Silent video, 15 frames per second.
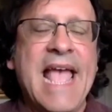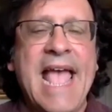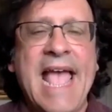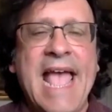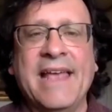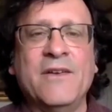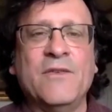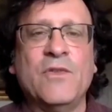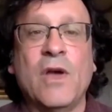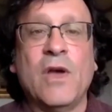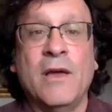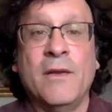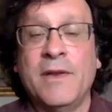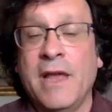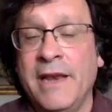And
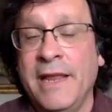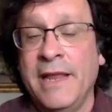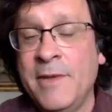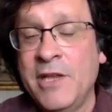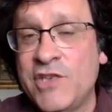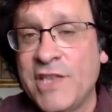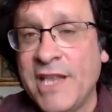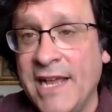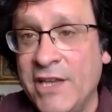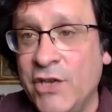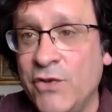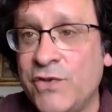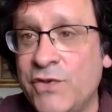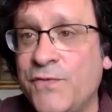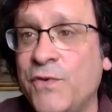an image that I
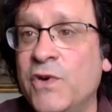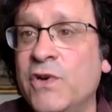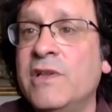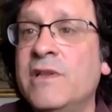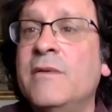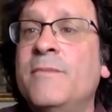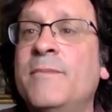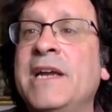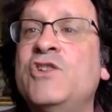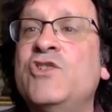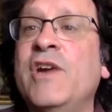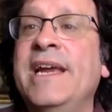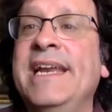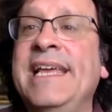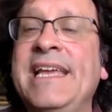use for my
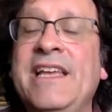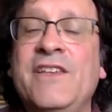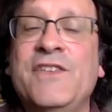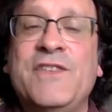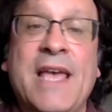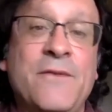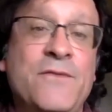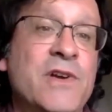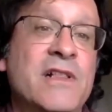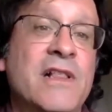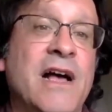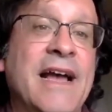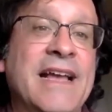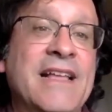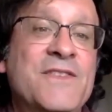trainees and for
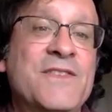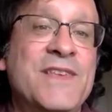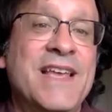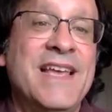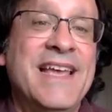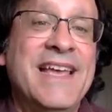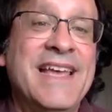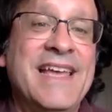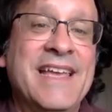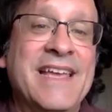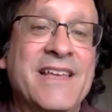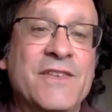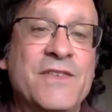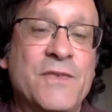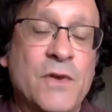clients
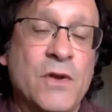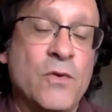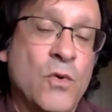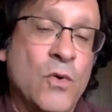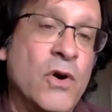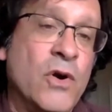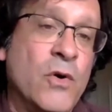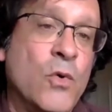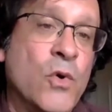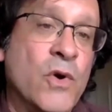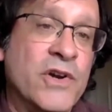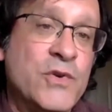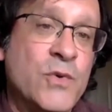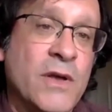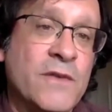is who are
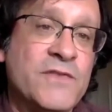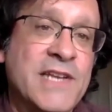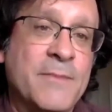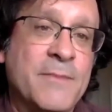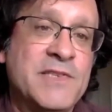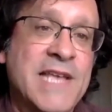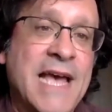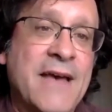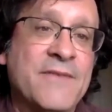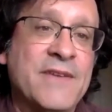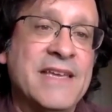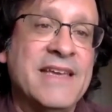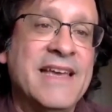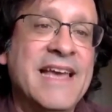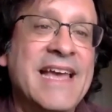12-step
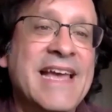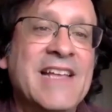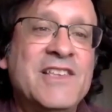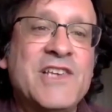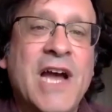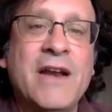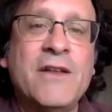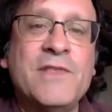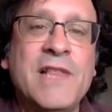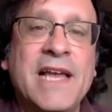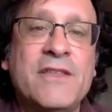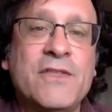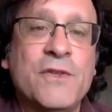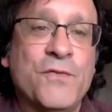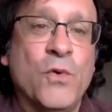savvy. It's kind of
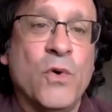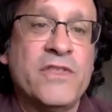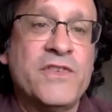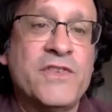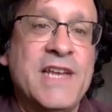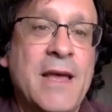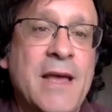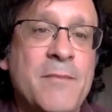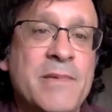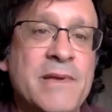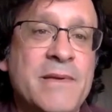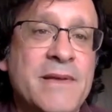like the fourth step.